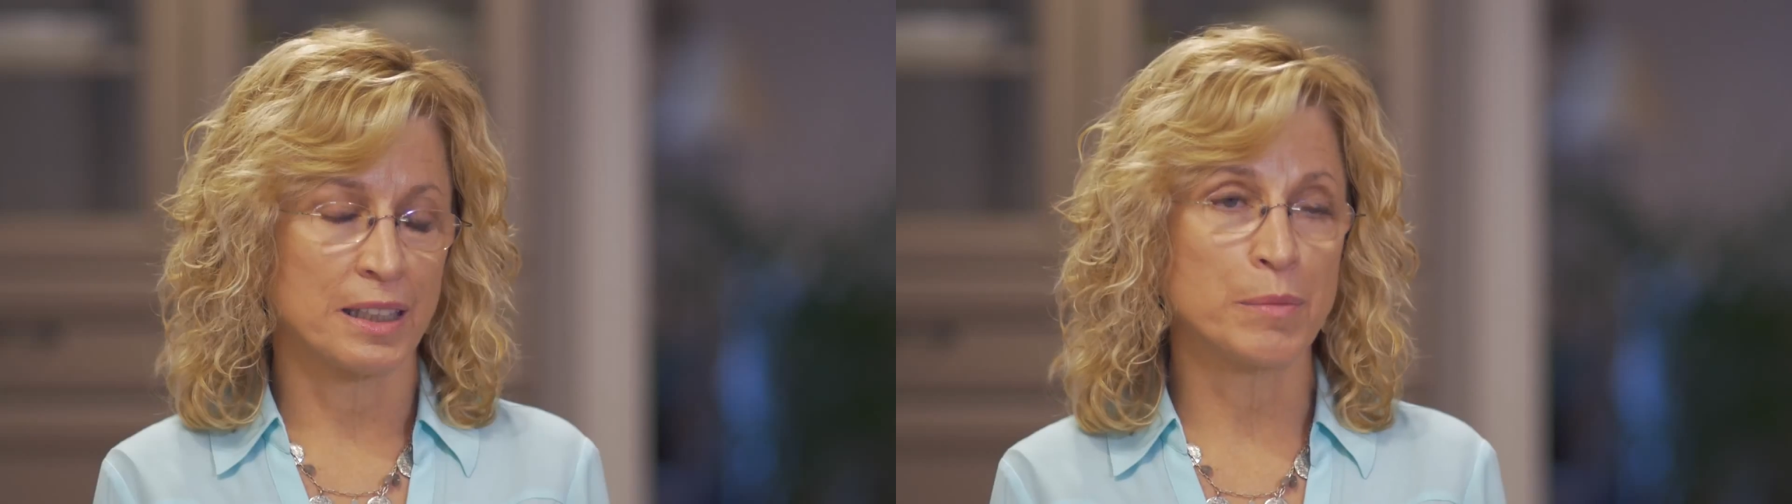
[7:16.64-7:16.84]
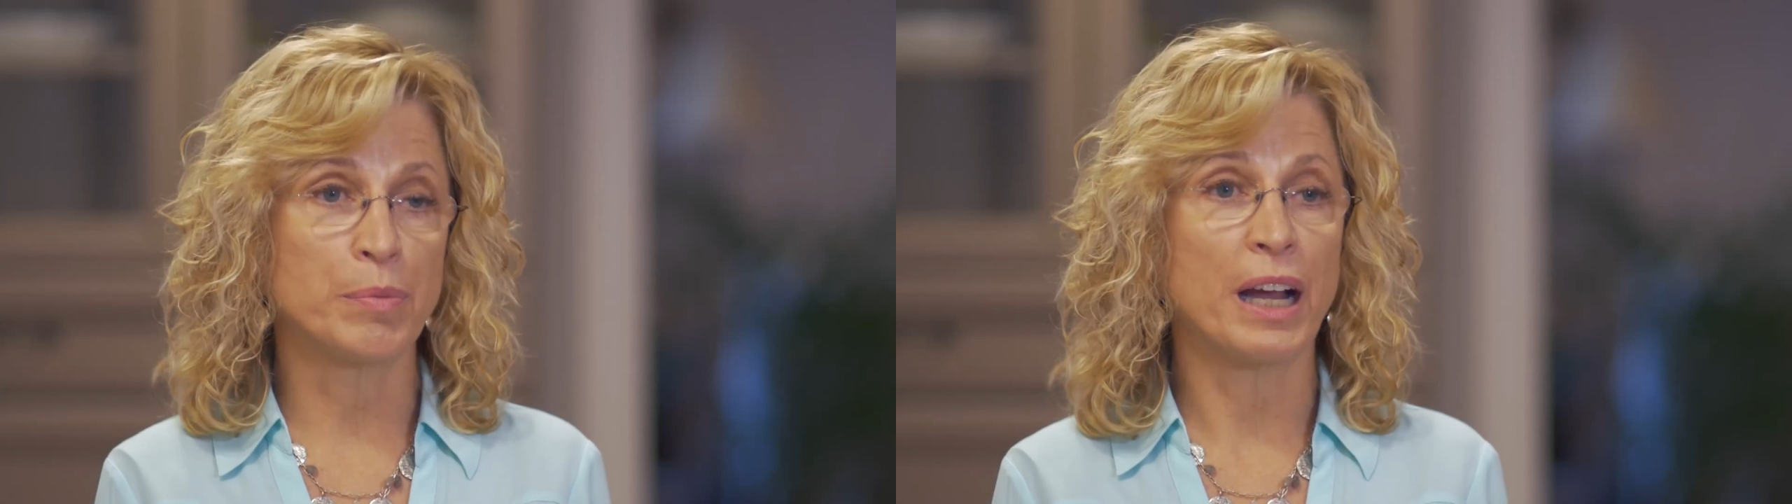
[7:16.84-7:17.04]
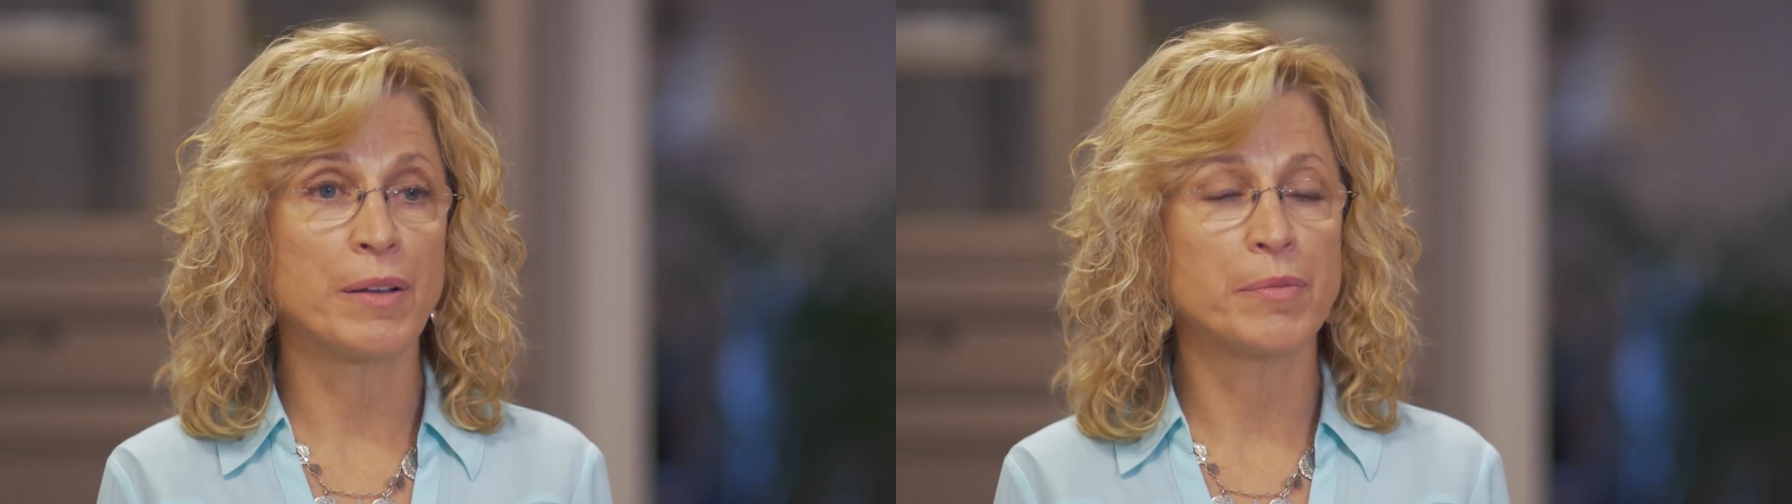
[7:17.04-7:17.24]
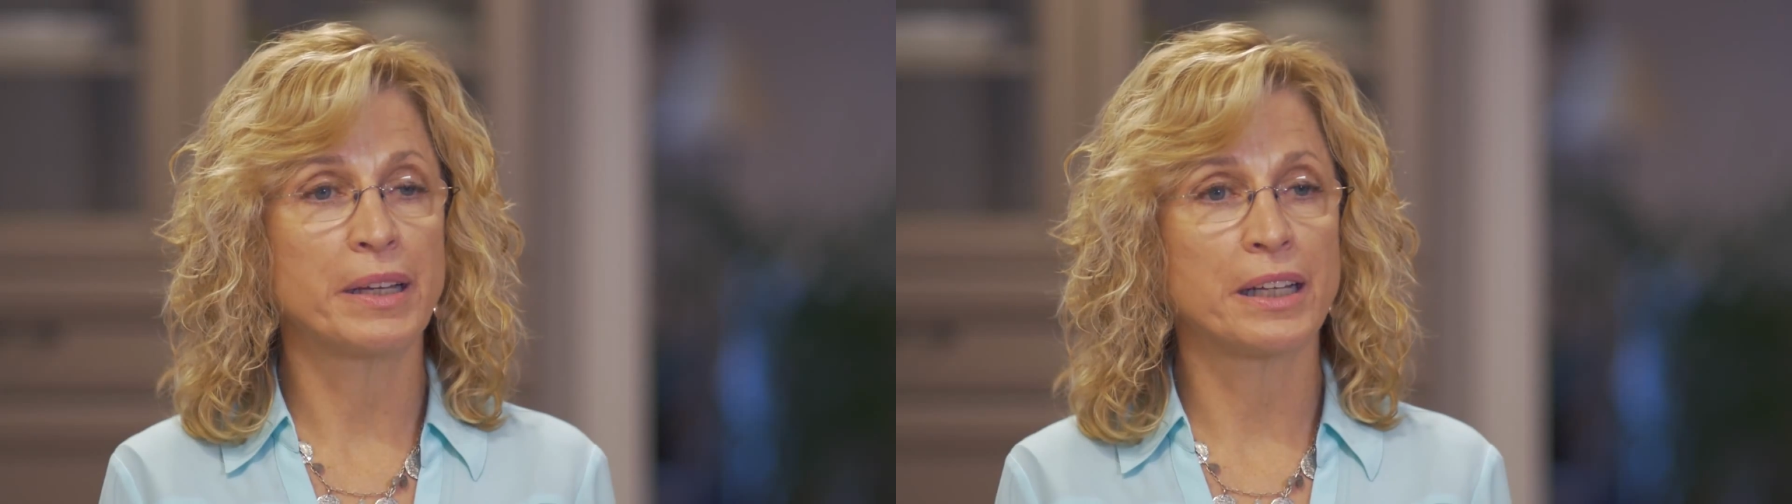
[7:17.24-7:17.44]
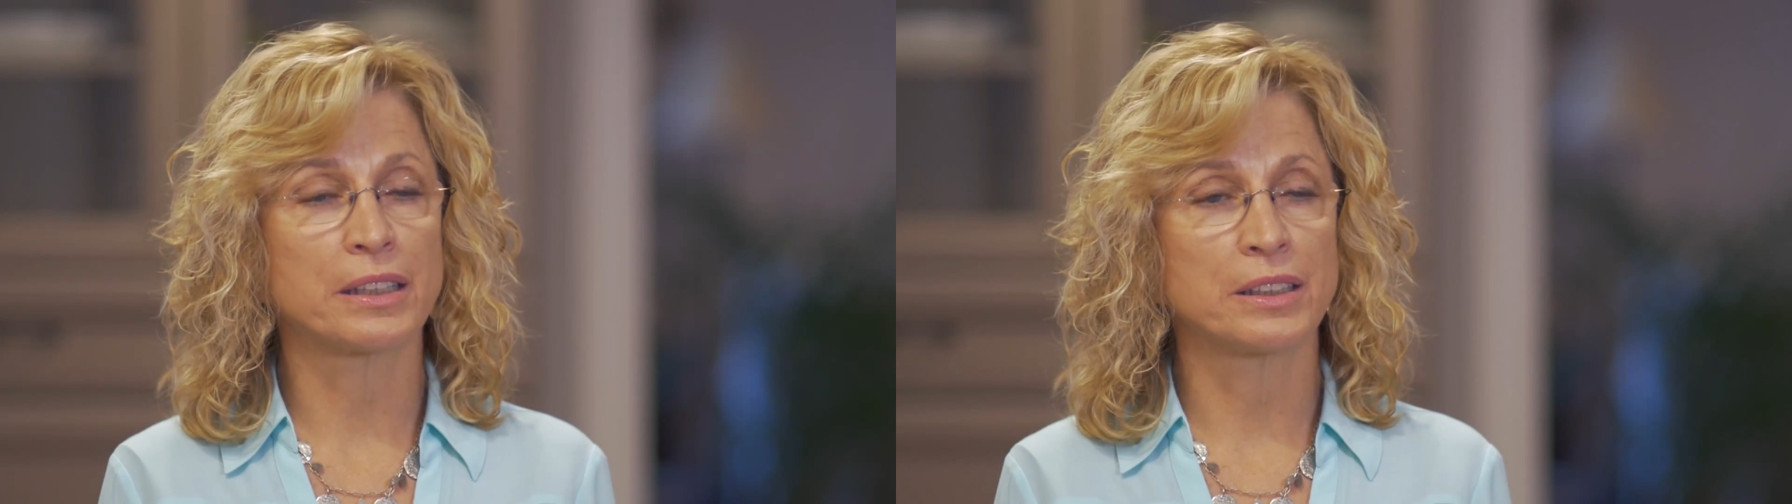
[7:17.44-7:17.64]
The
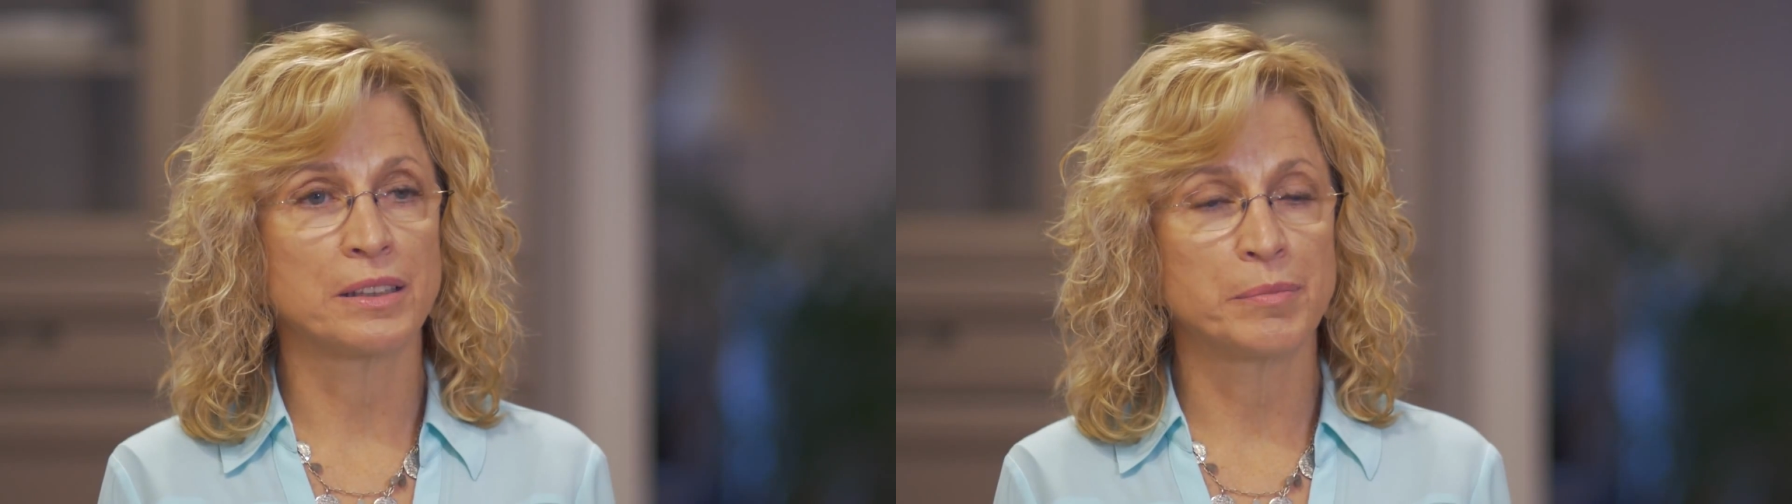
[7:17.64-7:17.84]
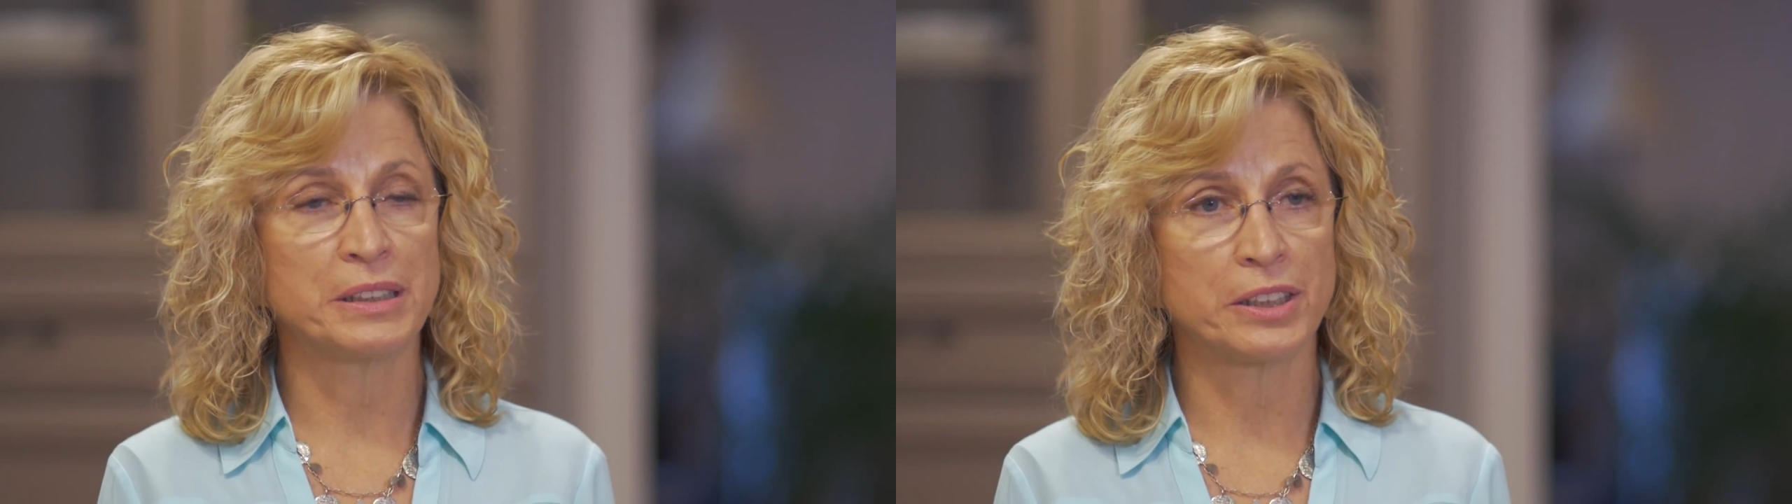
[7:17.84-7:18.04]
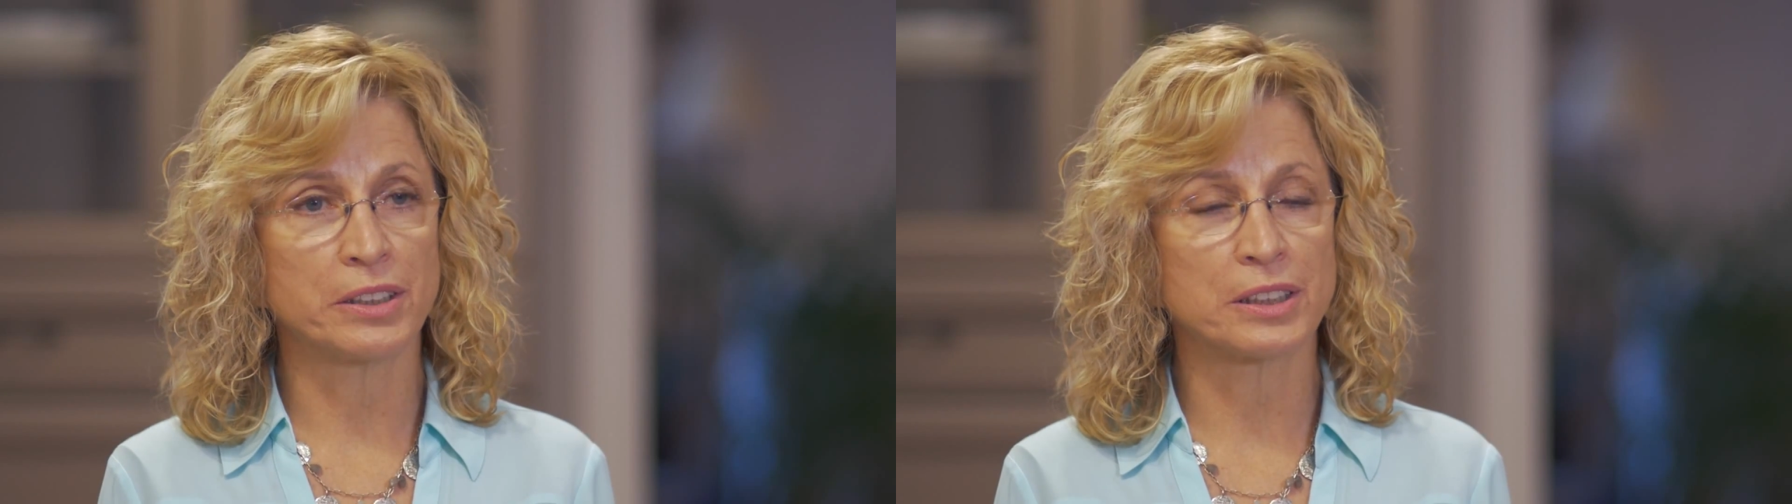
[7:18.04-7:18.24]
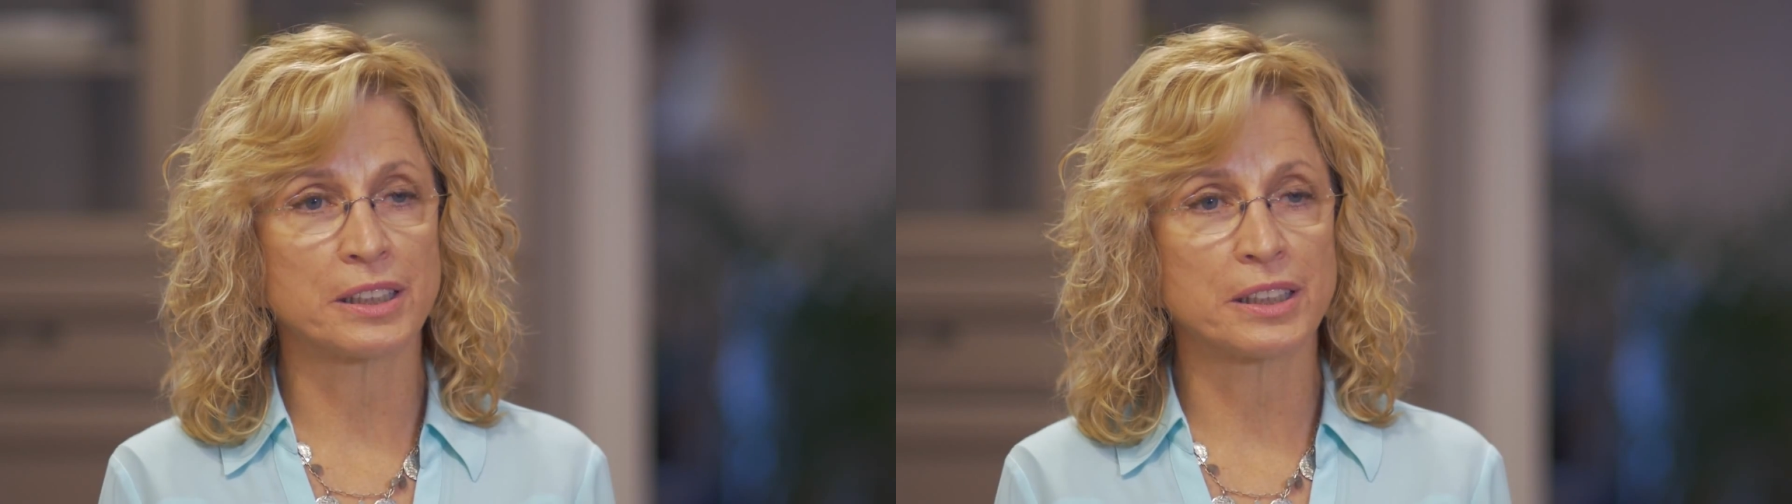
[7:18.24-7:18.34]
biomimetic materials